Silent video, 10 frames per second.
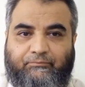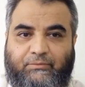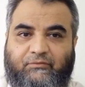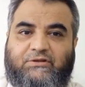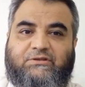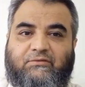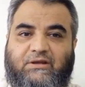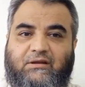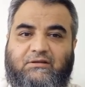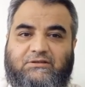but which
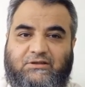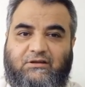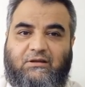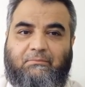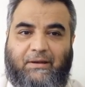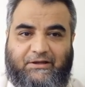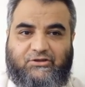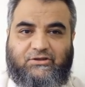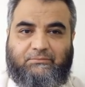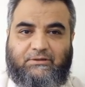are still
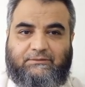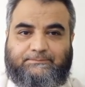manageable.